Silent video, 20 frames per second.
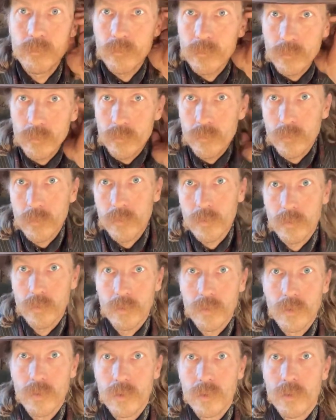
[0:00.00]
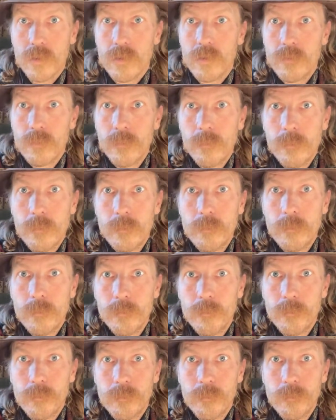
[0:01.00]

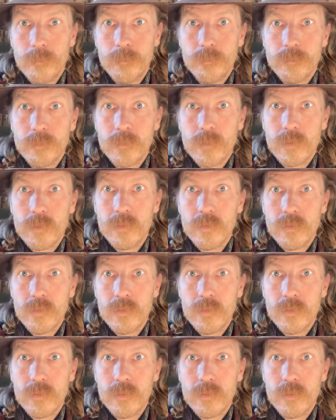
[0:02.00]
[no speech]